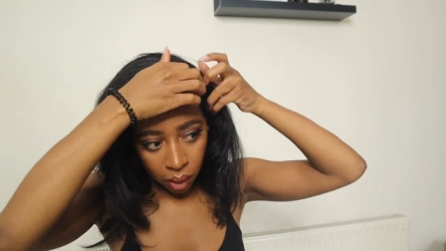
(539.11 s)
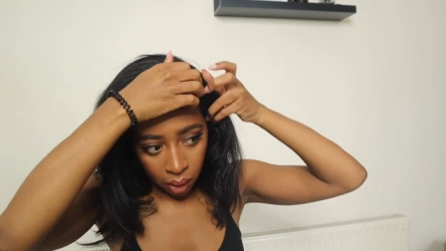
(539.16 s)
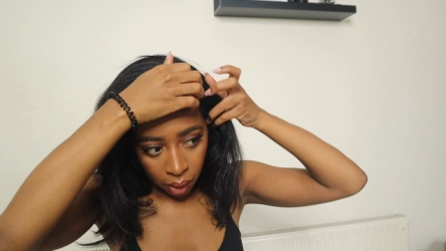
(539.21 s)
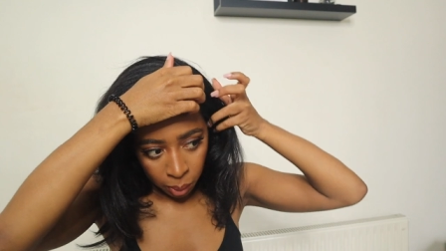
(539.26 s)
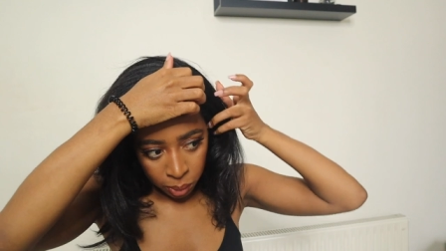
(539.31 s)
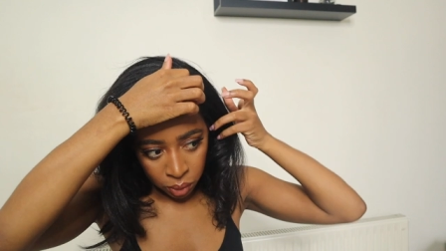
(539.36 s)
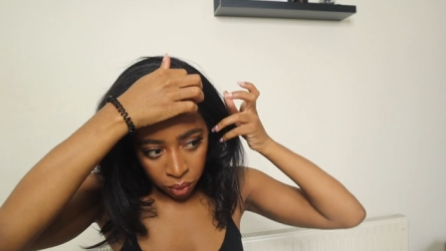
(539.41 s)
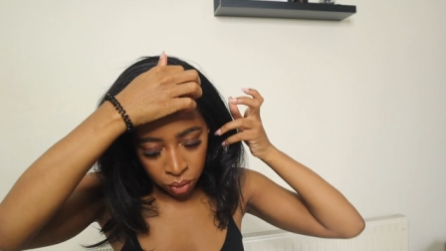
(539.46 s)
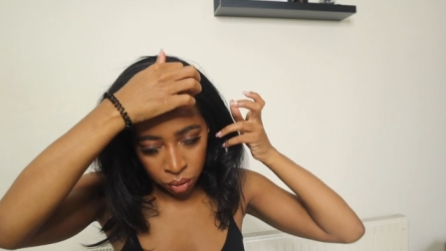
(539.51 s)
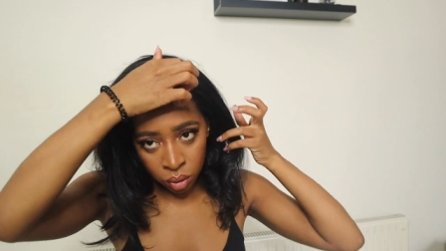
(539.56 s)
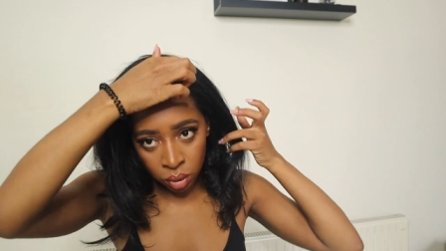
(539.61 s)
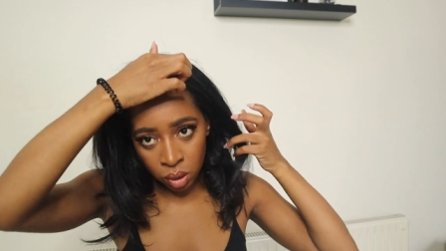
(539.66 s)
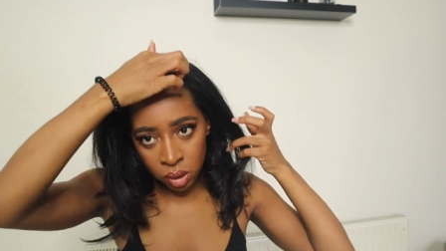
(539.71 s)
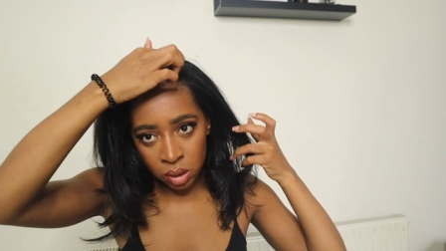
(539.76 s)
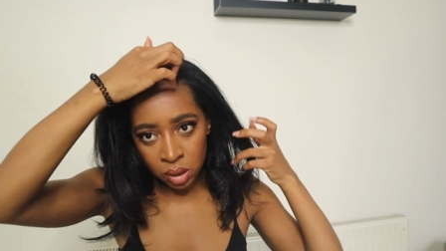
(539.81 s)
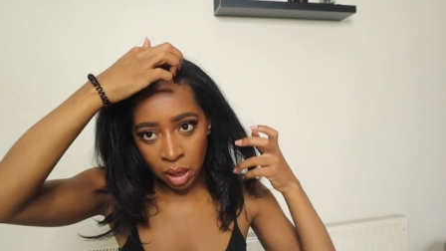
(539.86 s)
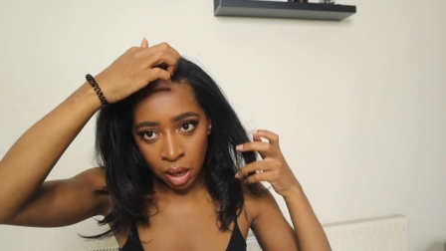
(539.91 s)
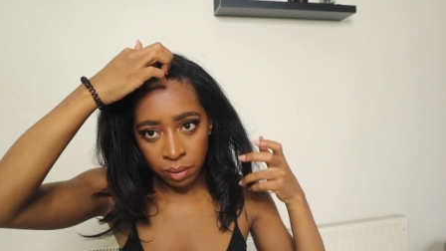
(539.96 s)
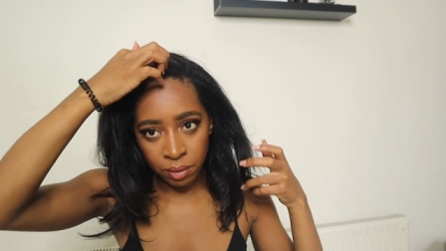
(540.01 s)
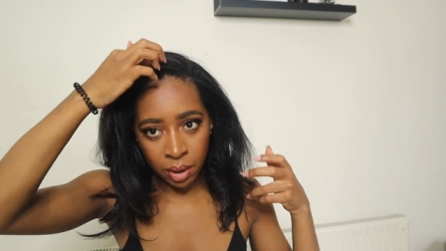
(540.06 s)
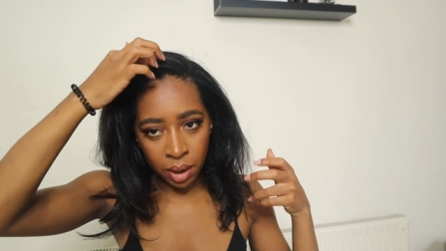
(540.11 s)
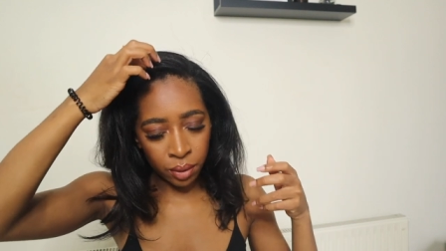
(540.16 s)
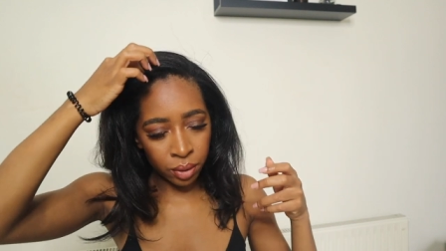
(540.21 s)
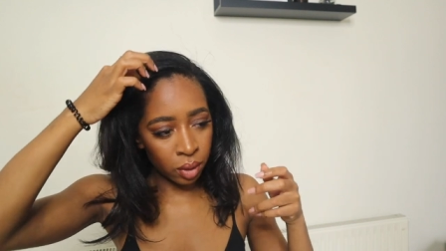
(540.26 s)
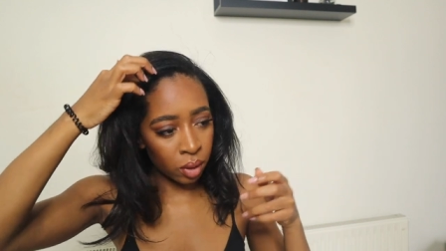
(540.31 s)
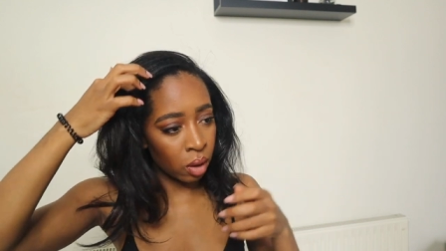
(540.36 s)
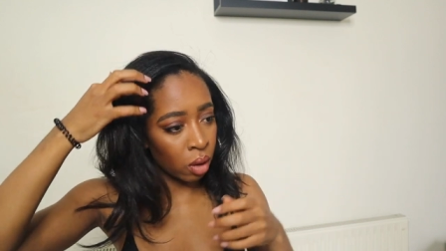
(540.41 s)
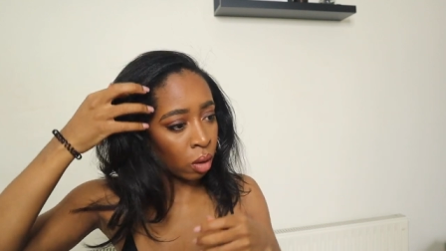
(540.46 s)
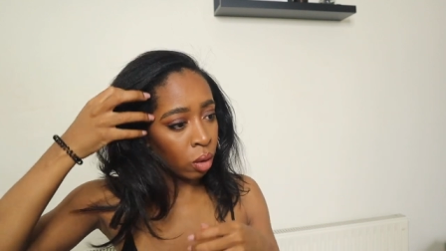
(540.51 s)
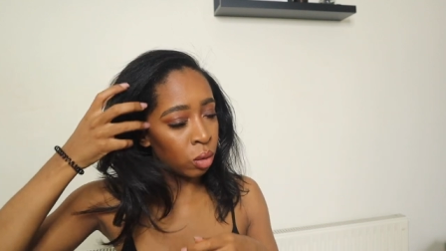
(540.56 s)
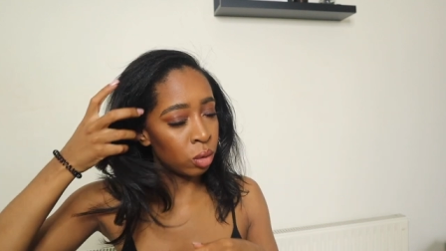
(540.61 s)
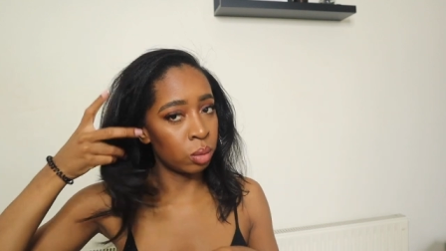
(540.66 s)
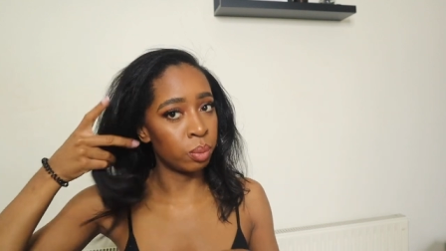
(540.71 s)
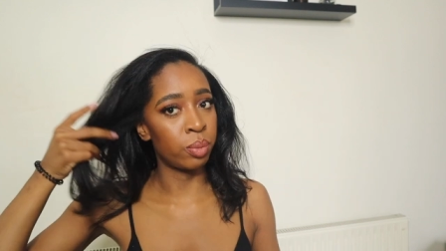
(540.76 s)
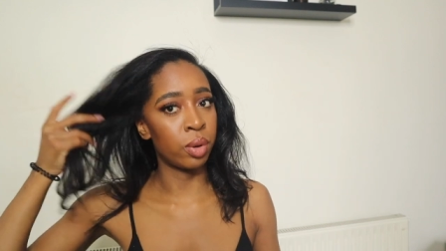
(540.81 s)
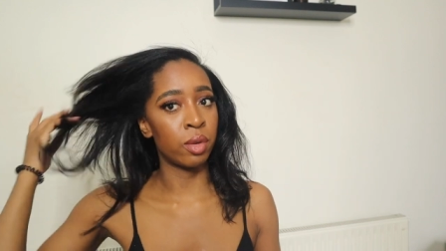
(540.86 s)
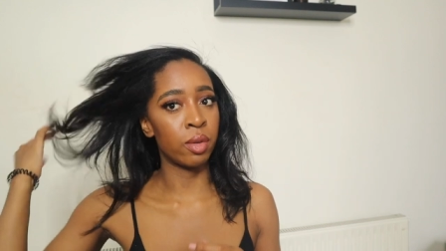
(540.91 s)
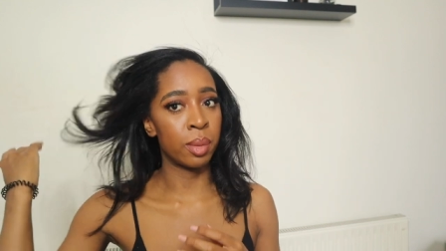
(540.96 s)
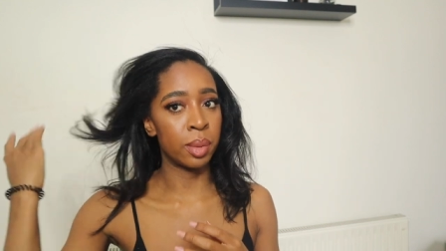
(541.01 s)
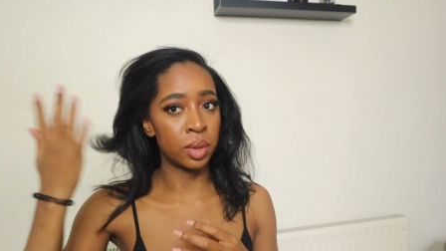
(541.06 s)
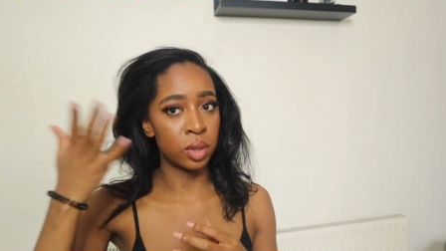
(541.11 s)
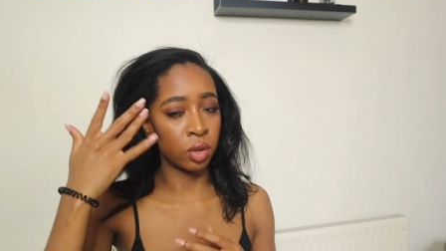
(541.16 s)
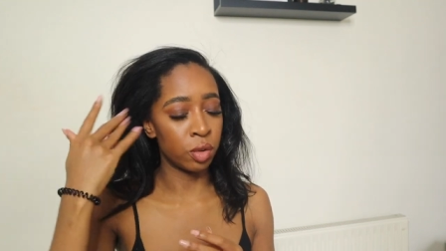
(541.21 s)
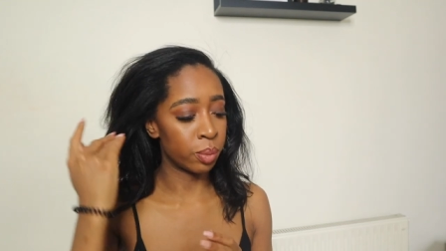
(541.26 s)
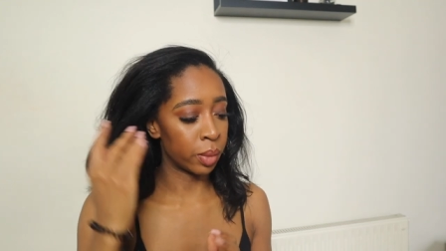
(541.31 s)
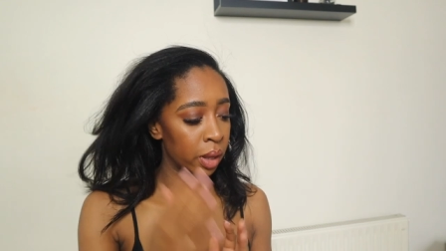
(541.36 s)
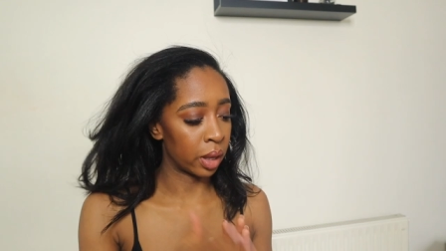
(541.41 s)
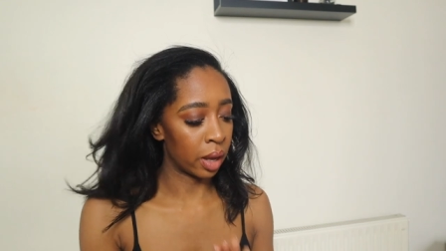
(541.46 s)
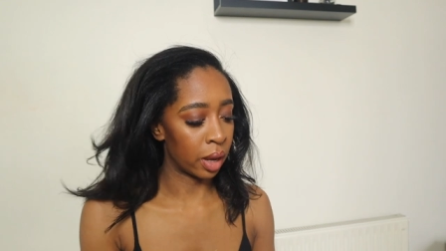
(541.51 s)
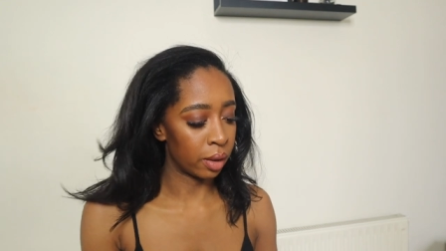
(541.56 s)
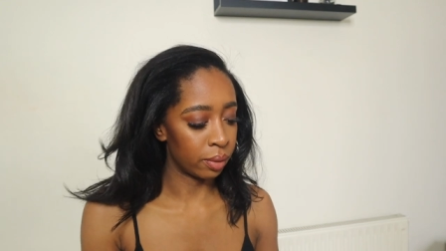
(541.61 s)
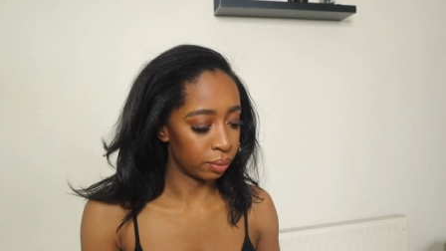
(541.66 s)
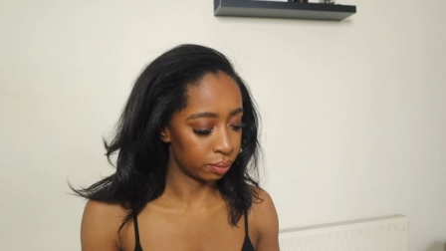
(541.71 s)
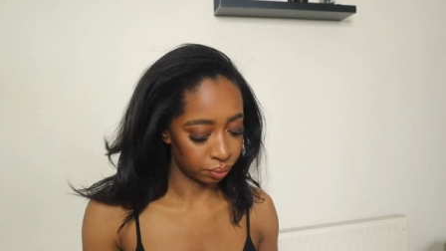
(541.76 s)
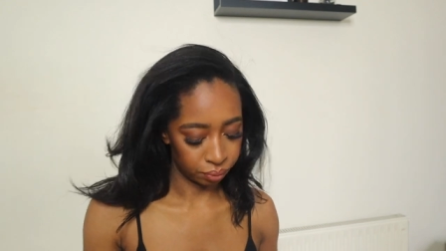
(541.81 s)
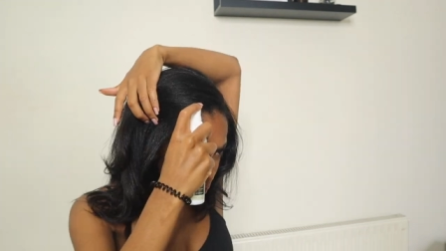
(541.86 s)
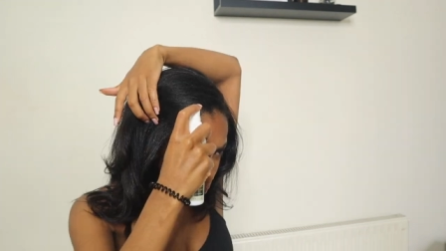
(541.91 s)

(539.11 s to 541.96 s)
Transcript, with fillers: And I'm just gonna do the same around the whole perimeter of my hair.